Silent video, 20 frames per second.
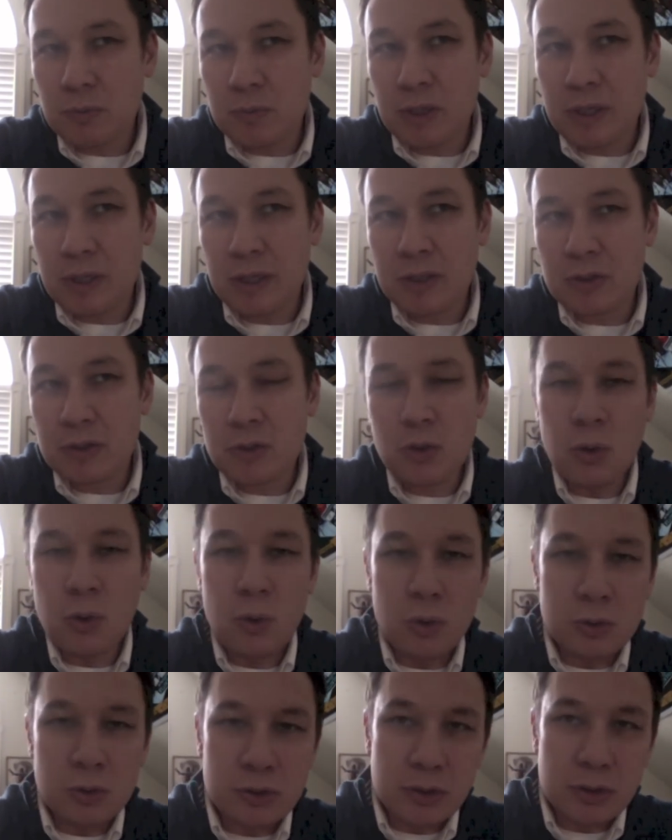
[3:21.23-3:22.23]
it's
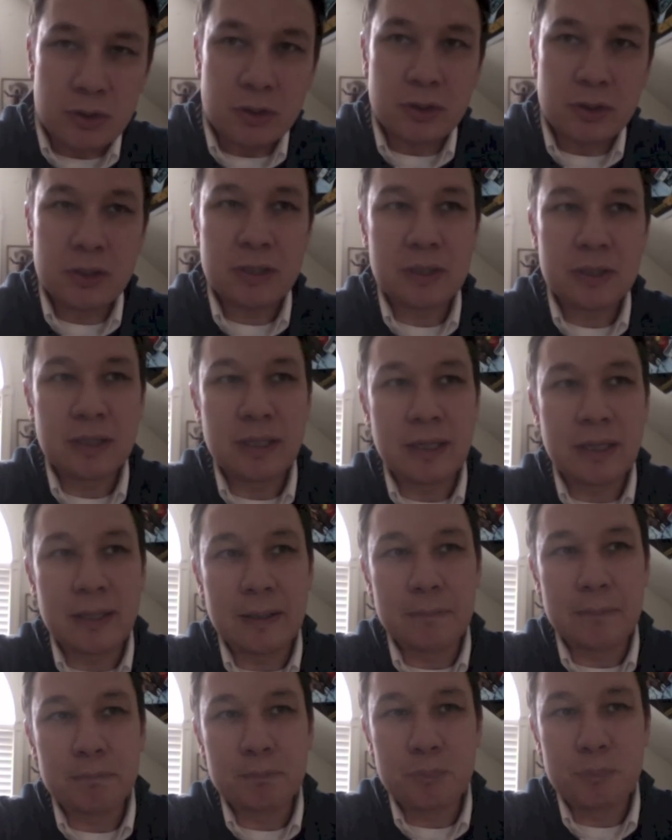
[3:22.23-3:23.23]
colder.
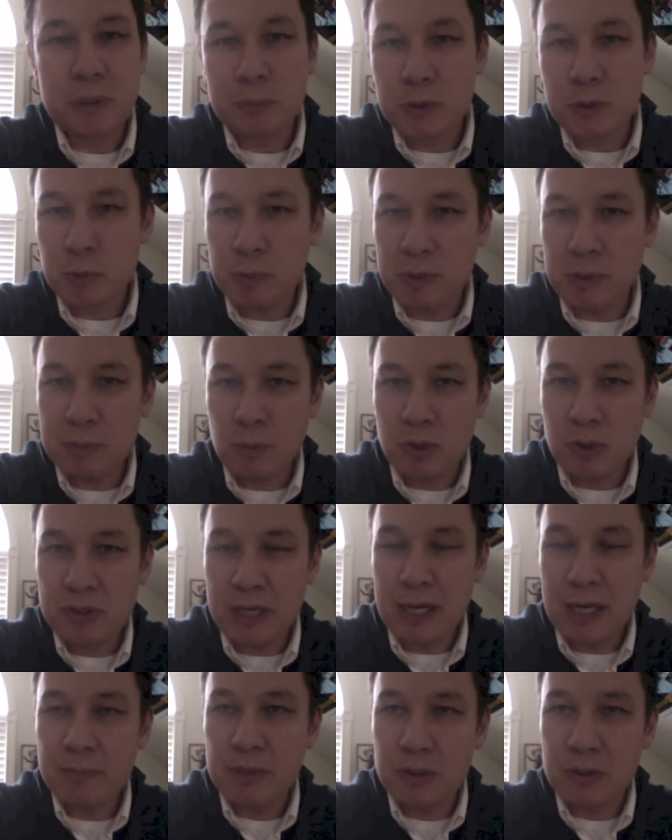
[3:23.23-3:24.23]
People spend more
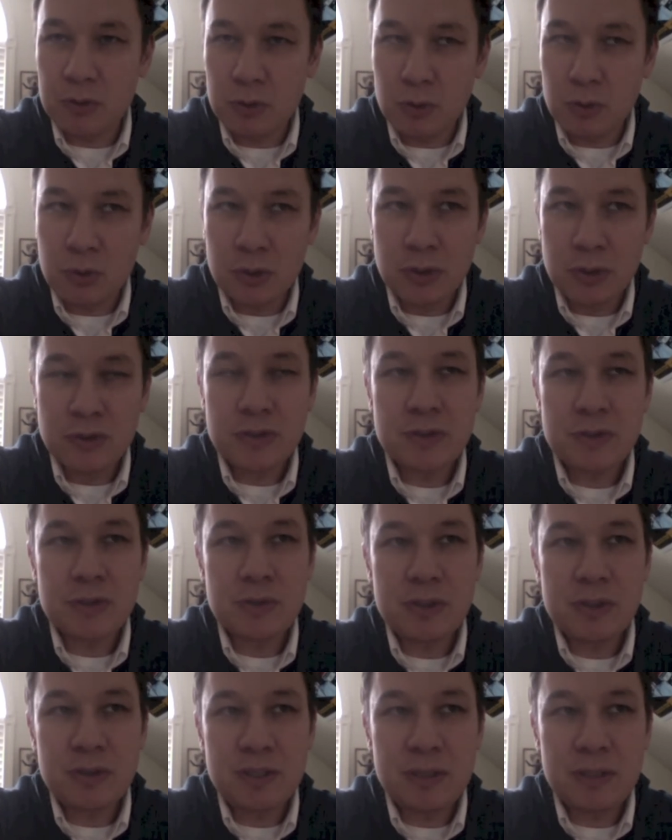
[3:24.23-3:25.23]
time indoors, and
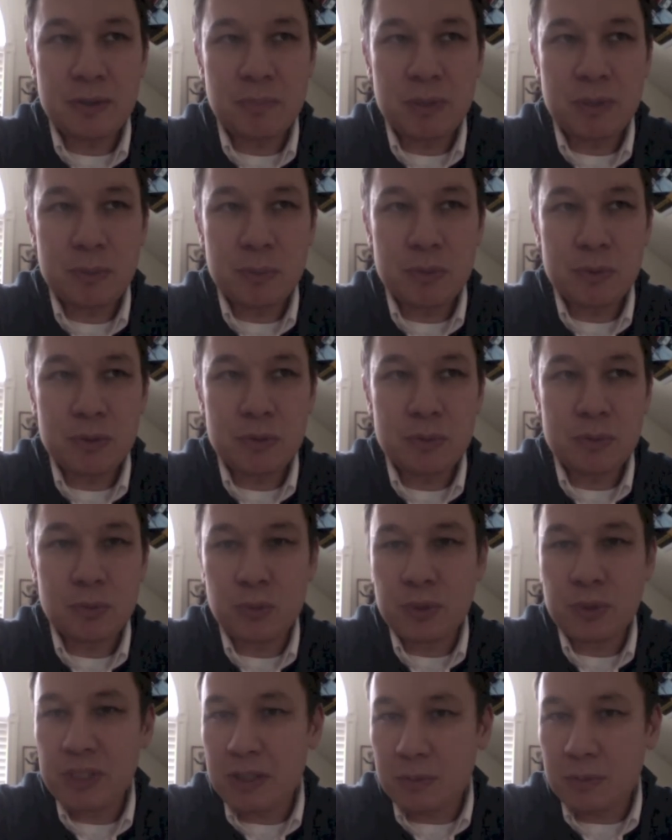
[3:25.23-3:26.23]
so I think people
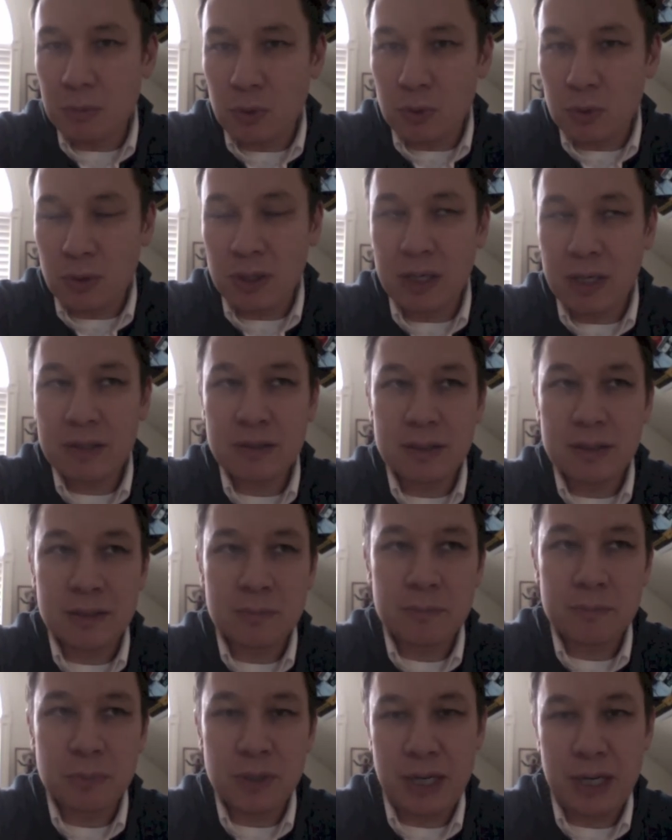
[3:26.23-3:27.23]
read more. I think
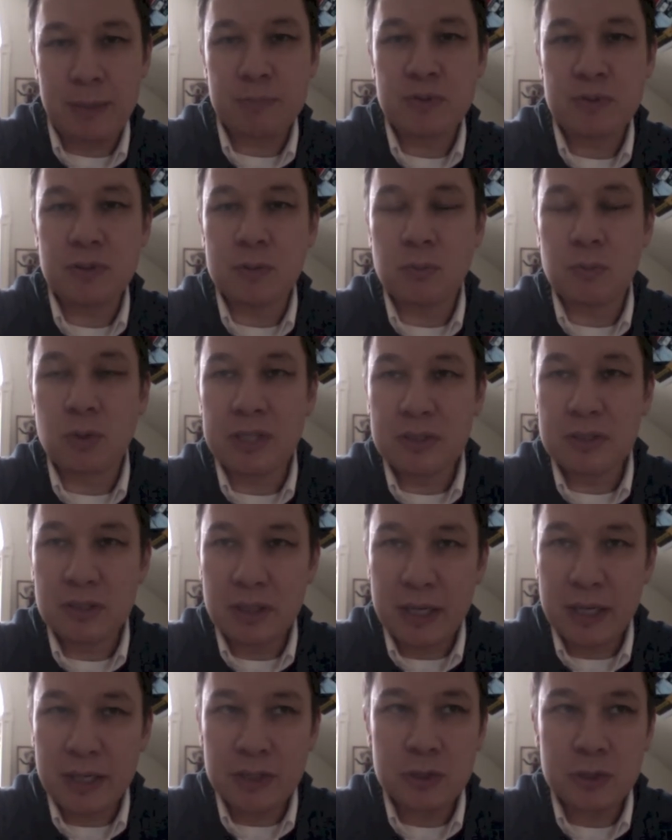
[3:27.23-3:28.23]
perhaps they're more
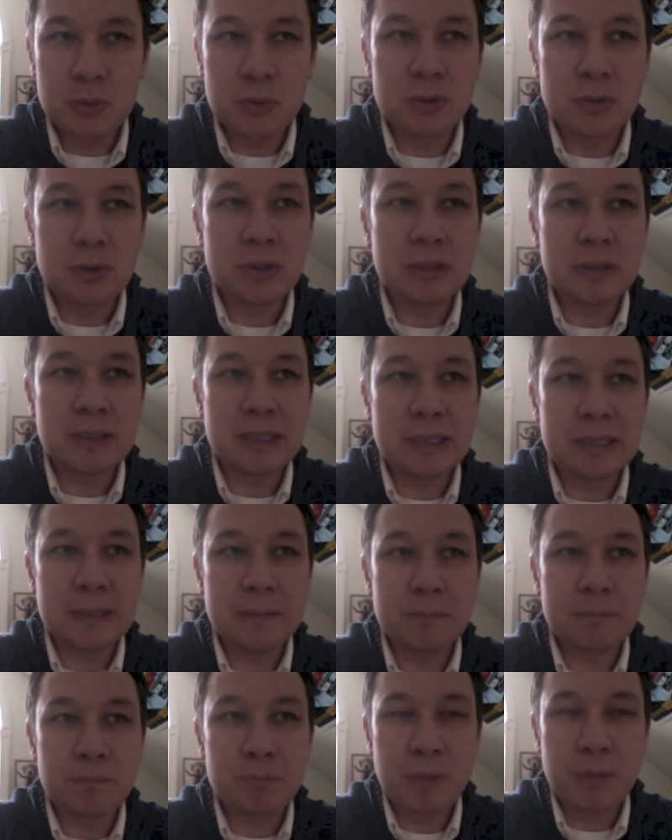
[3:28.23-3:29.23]
intellectual,
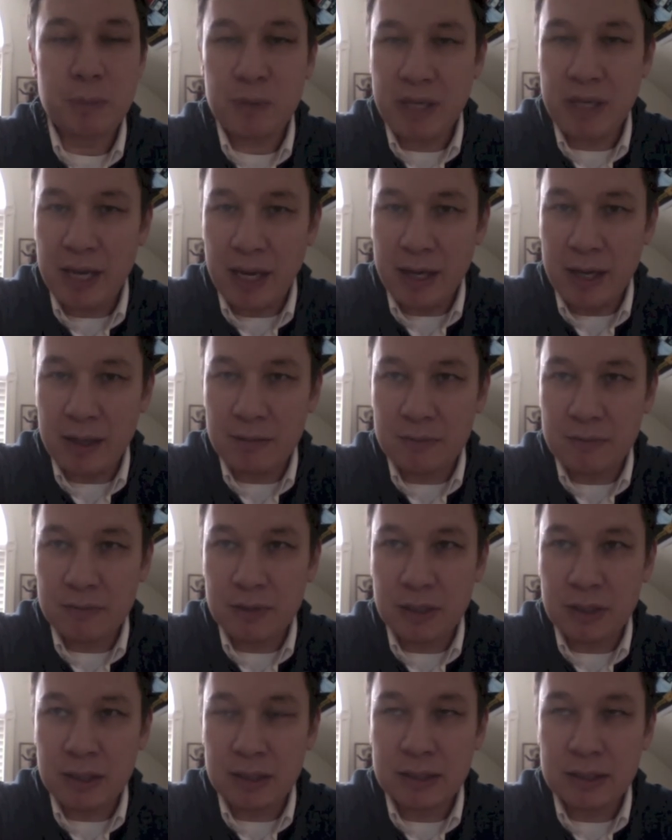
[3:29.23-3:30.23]
maybe have
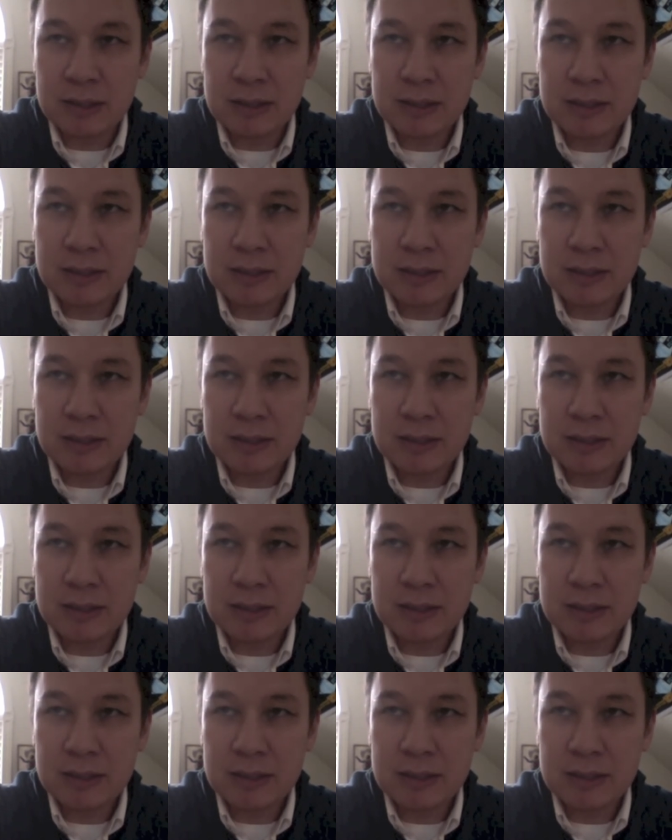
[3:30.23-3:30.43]
a